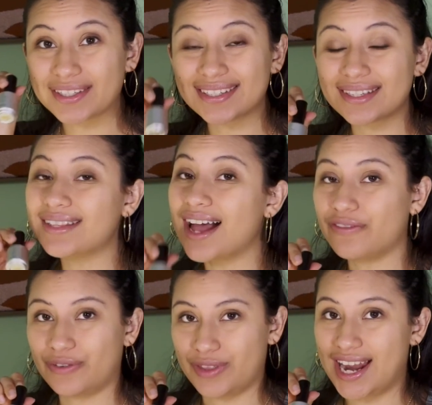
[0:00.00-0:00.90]
is not
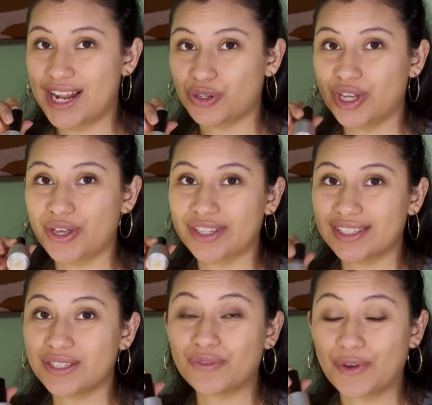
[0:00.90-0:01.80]
for the natural nail, this
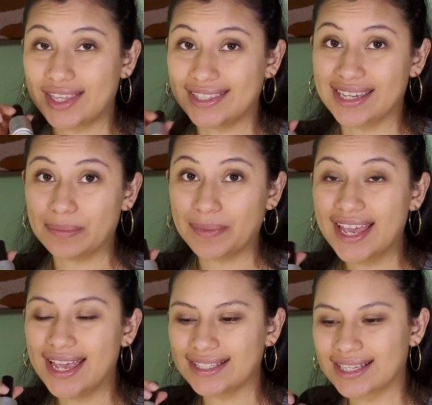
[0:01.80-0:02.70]
is for the tip.
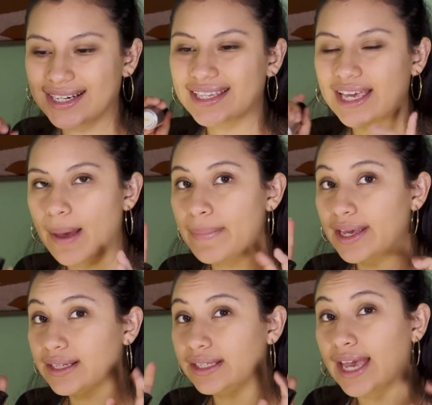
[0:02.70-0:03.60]
It's gonna
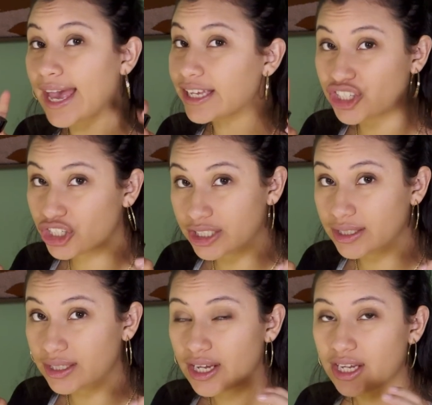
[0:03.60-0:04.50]
chemically etch
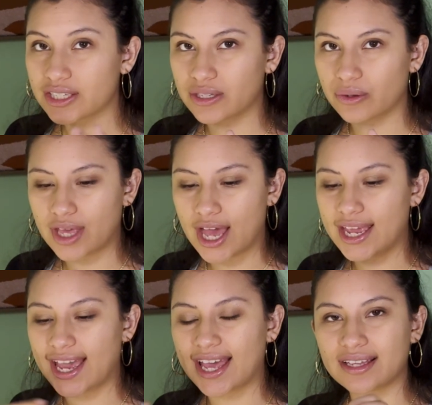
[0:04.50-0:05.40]
it so that it
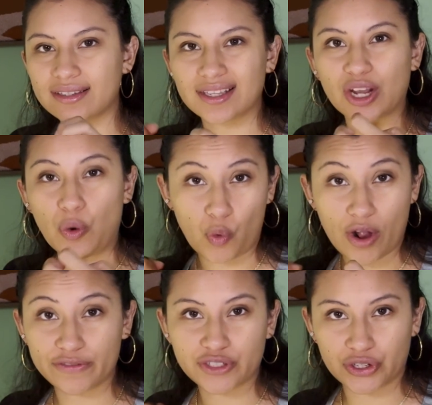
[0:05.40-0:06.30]
has like a
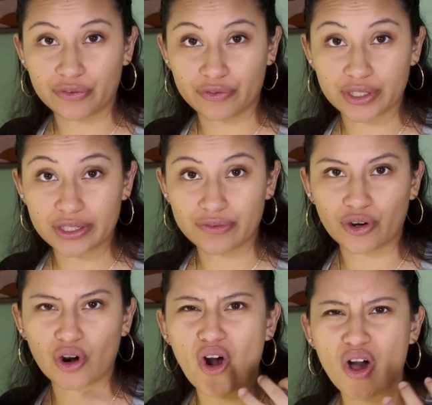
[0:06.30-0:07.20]
rough surface for
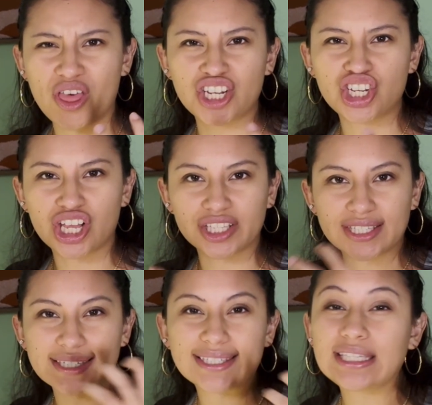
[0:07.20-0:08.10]
all the gel to
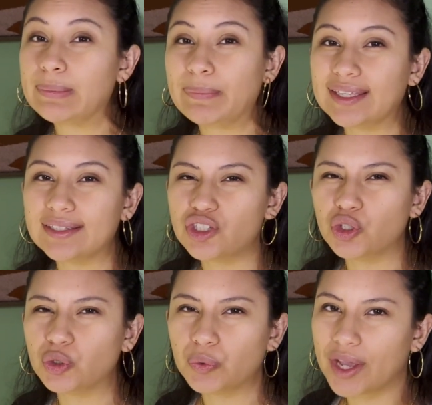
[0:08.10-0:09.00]
seep
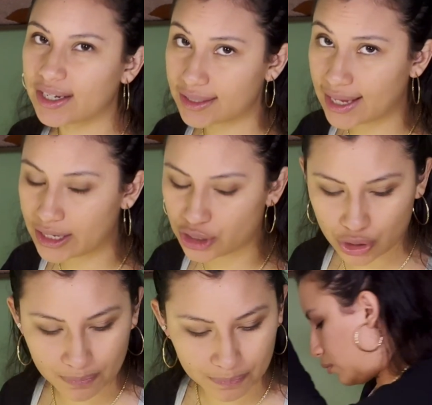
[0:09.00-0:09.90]
into and attach.
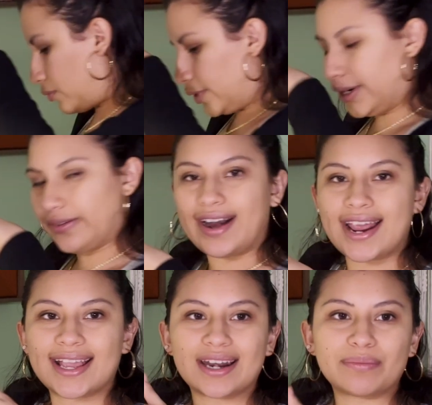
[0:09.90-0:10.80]
All
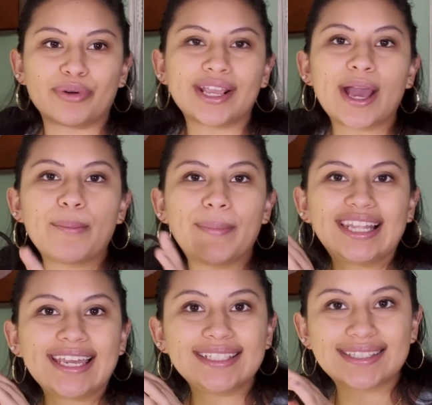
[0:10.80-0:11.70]
right, gotta break out my
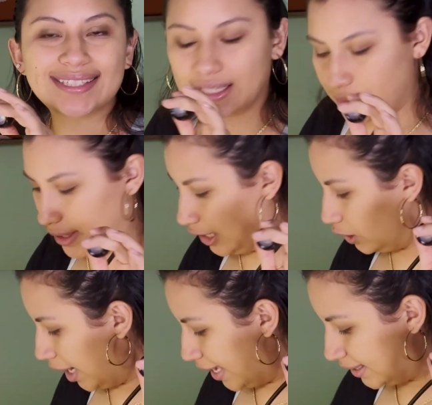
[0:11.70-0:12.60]
lights, my little
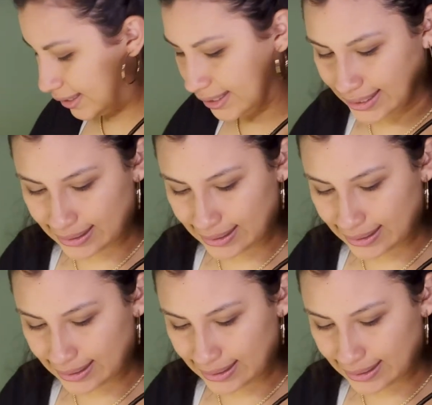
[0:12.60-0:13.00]
lights.